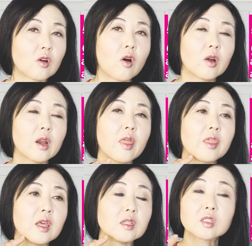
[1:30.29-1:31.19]
on
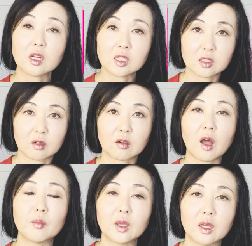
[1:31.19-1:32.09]
the studies that are
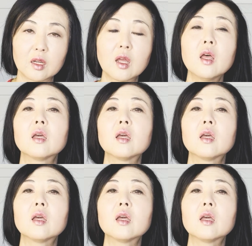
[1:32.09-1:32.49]
coming in,